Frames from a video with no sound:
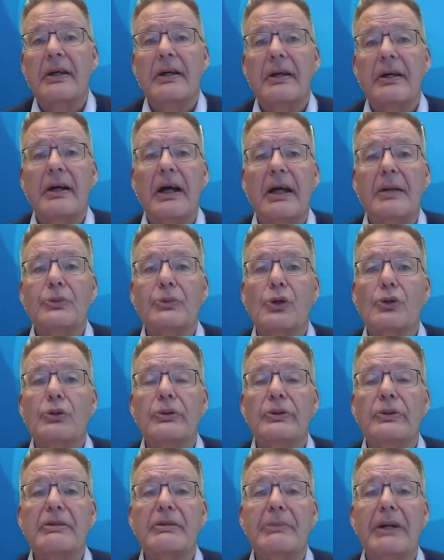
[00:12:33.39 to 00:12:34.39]
I'm
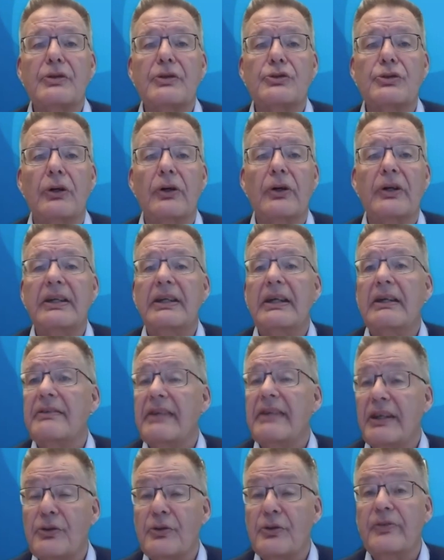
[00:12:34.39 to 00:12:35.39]
concluding my talk, and I
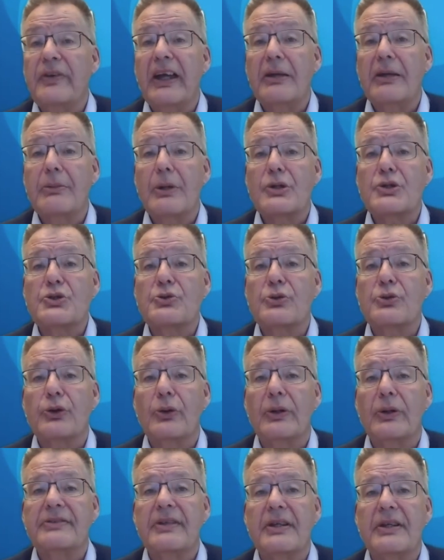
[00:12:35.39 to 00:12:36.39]
thank you very much for
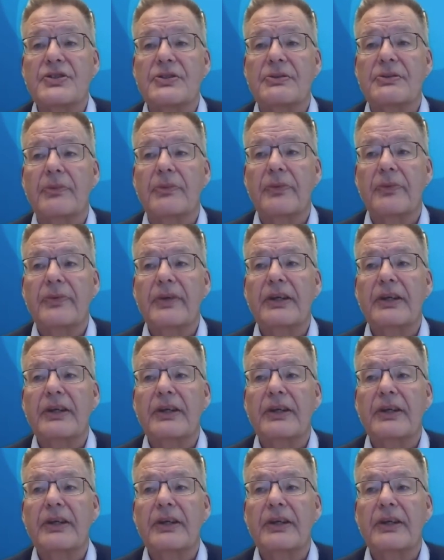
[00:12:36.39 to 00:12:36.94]
your attention. Thank